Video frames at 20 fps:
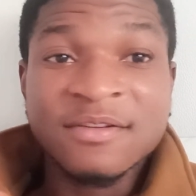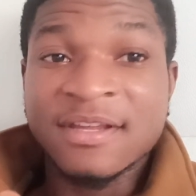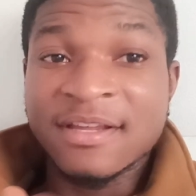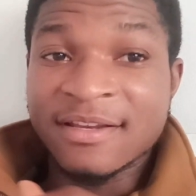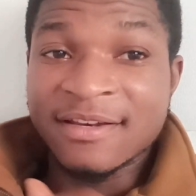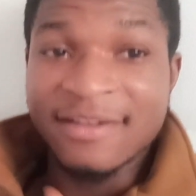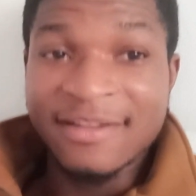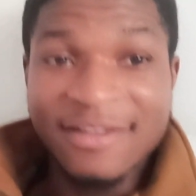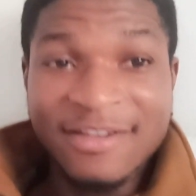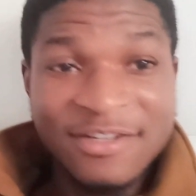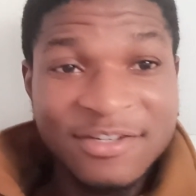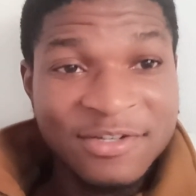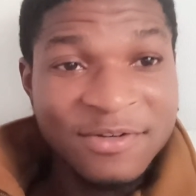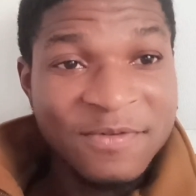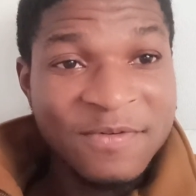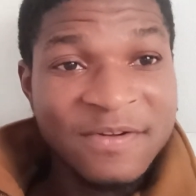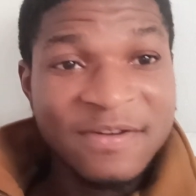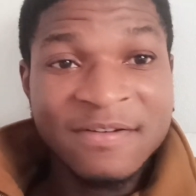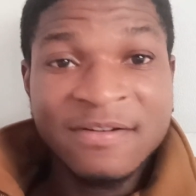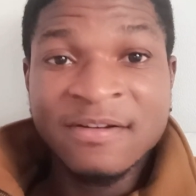can
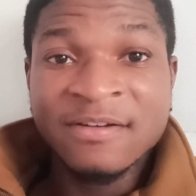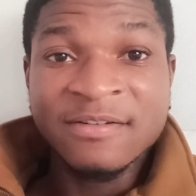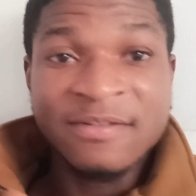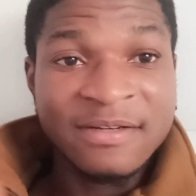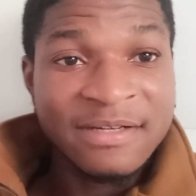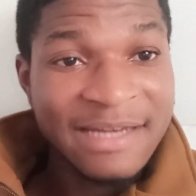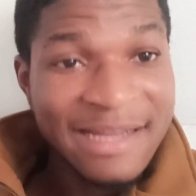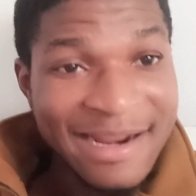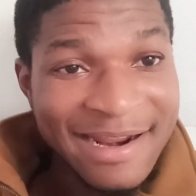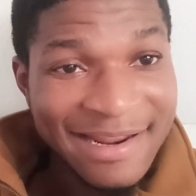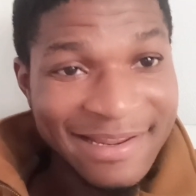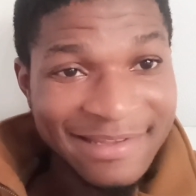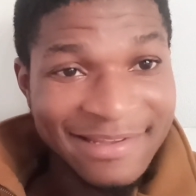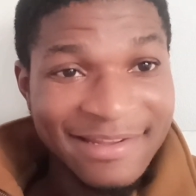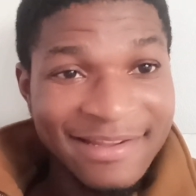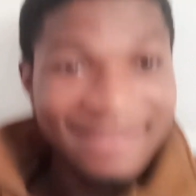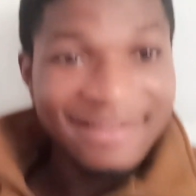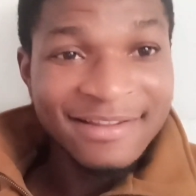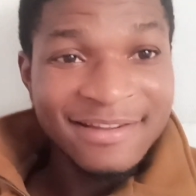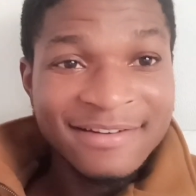enjoy not to die
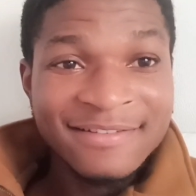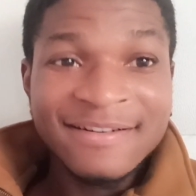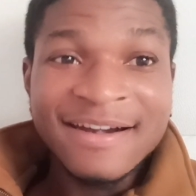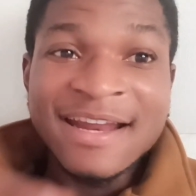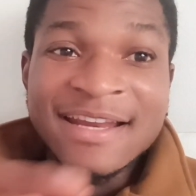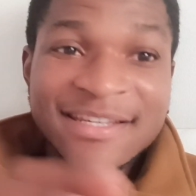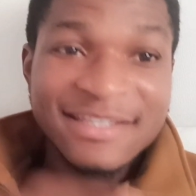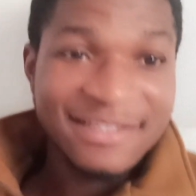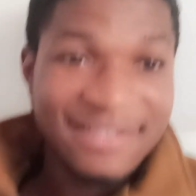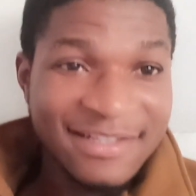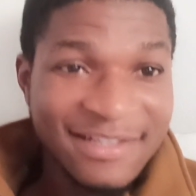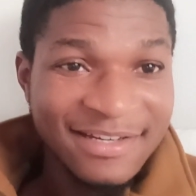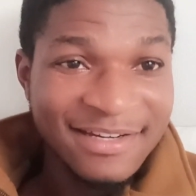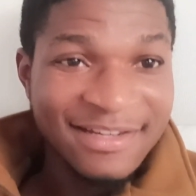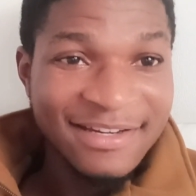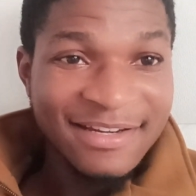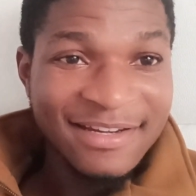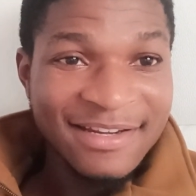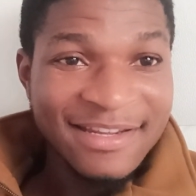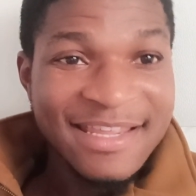rest
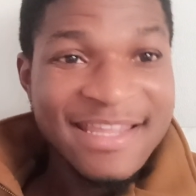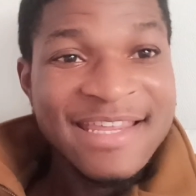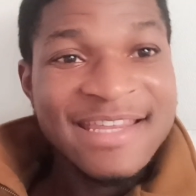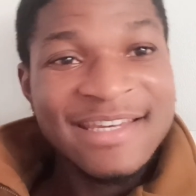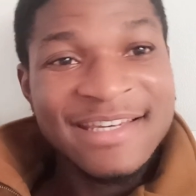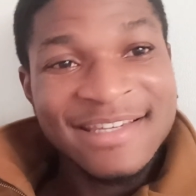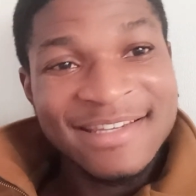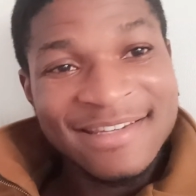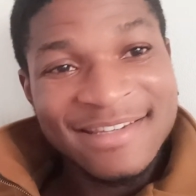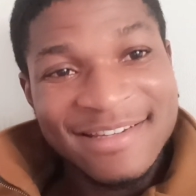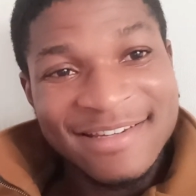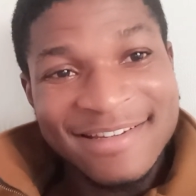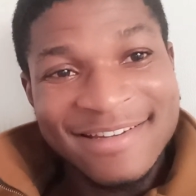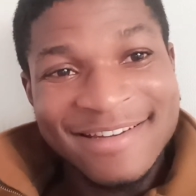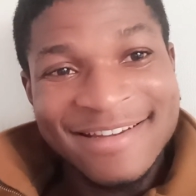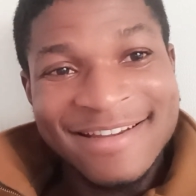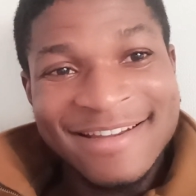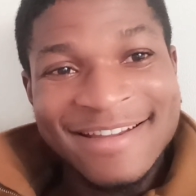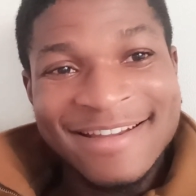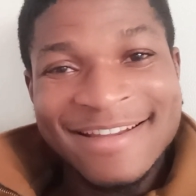eat.
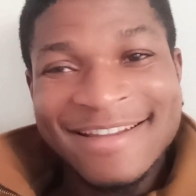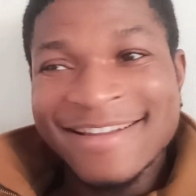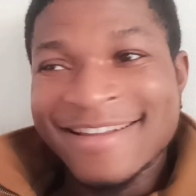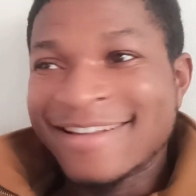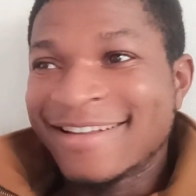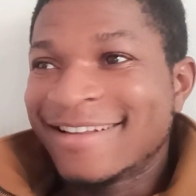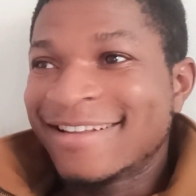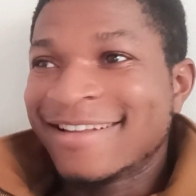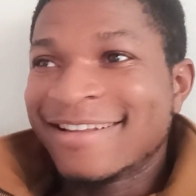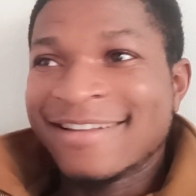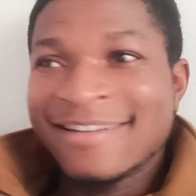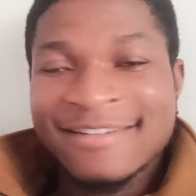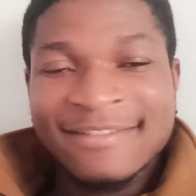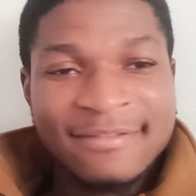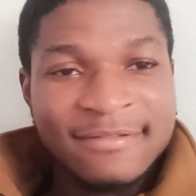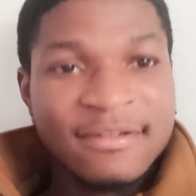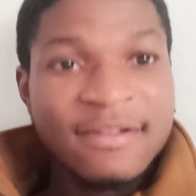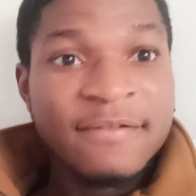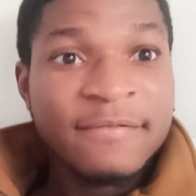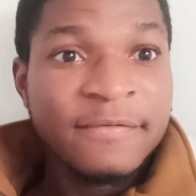
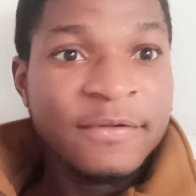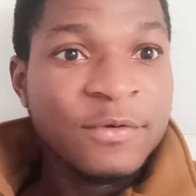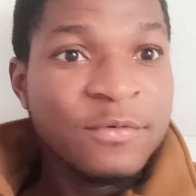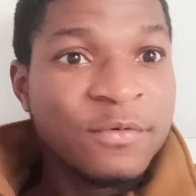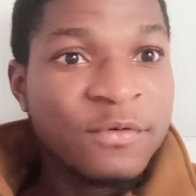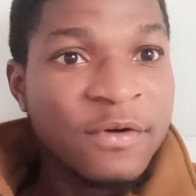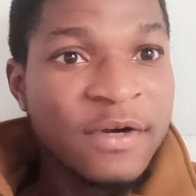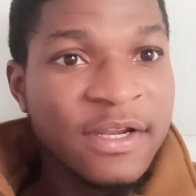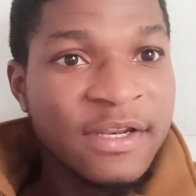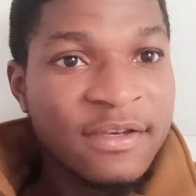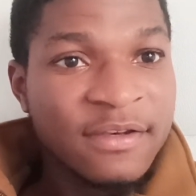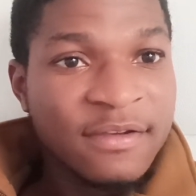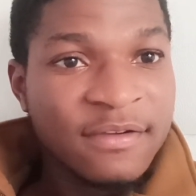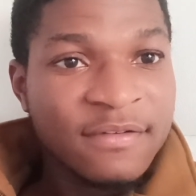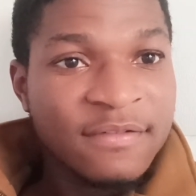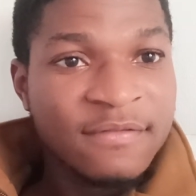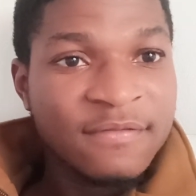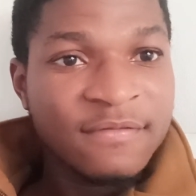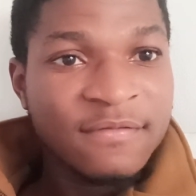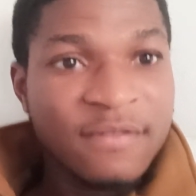Feel great.
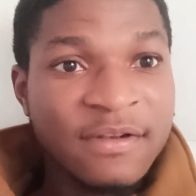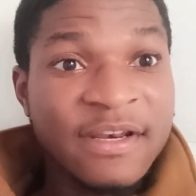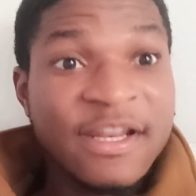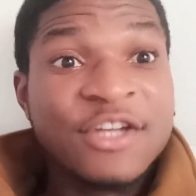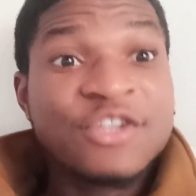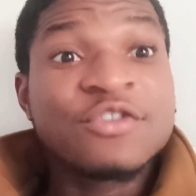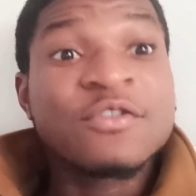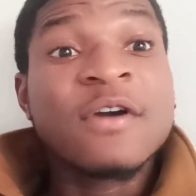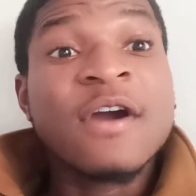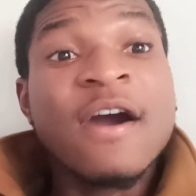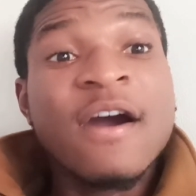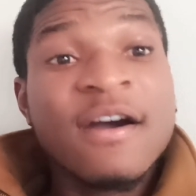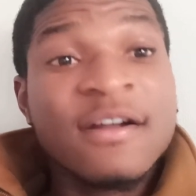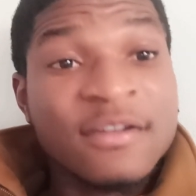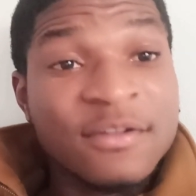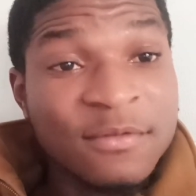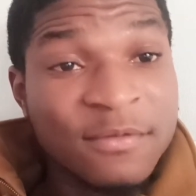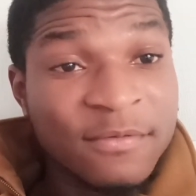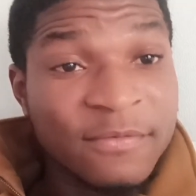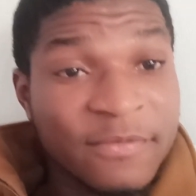Let your car
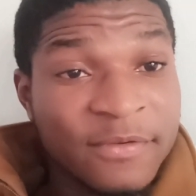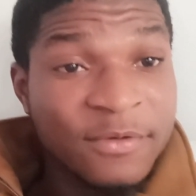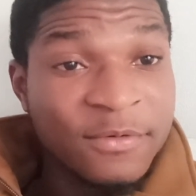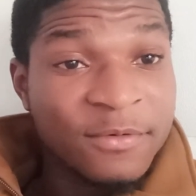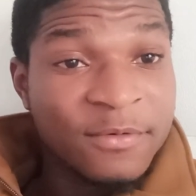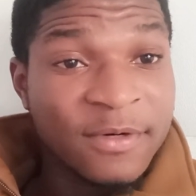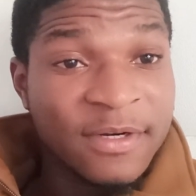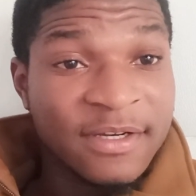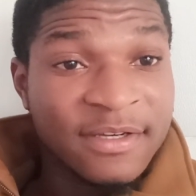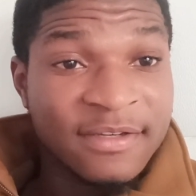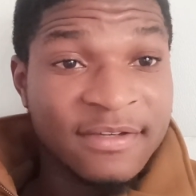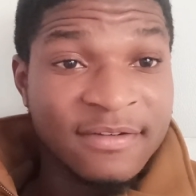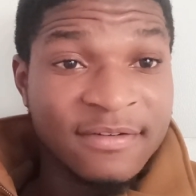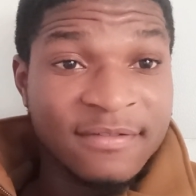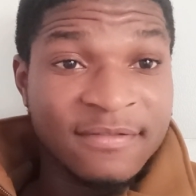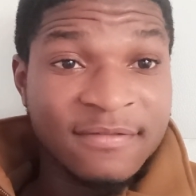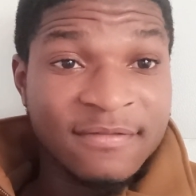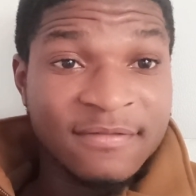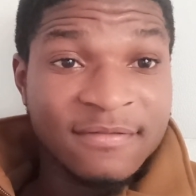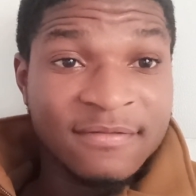too feel great.
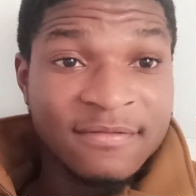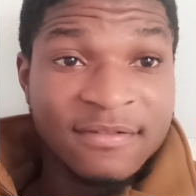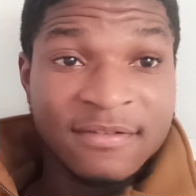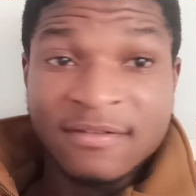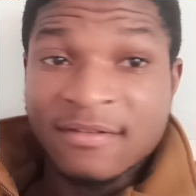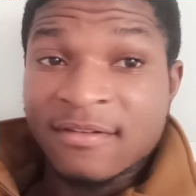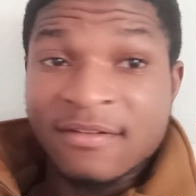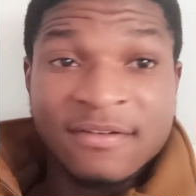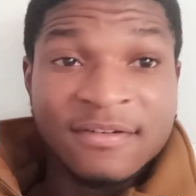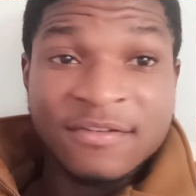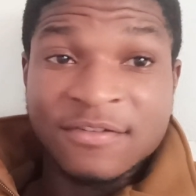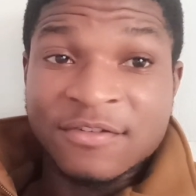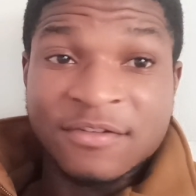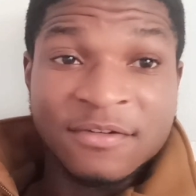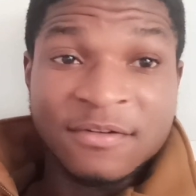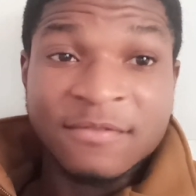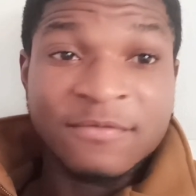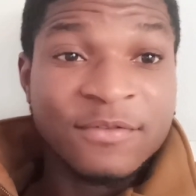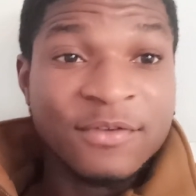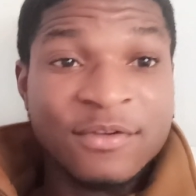That thing is
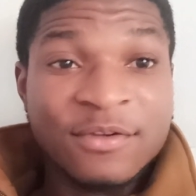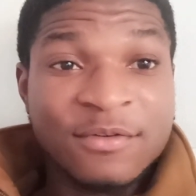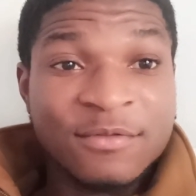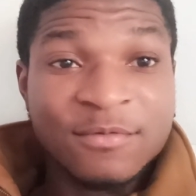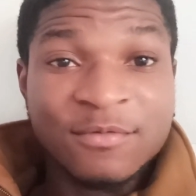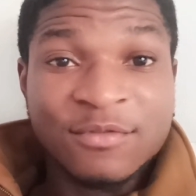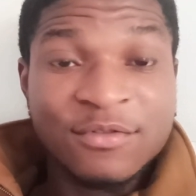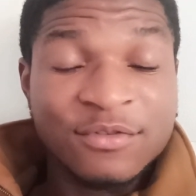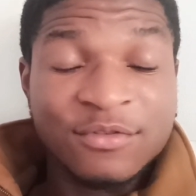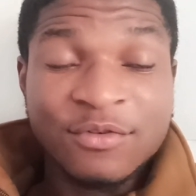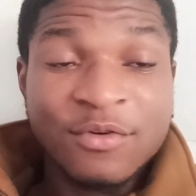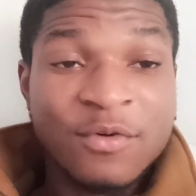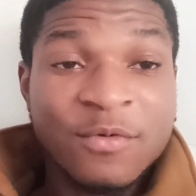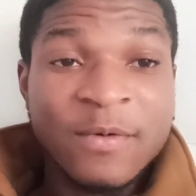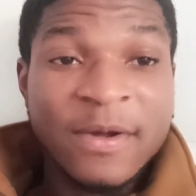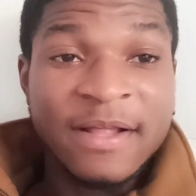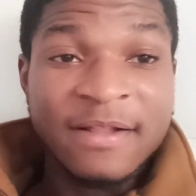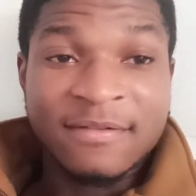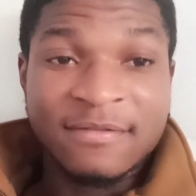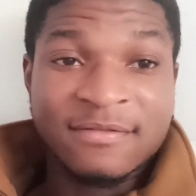serving you so
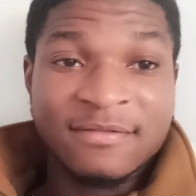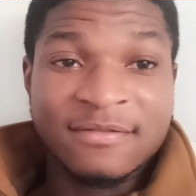well.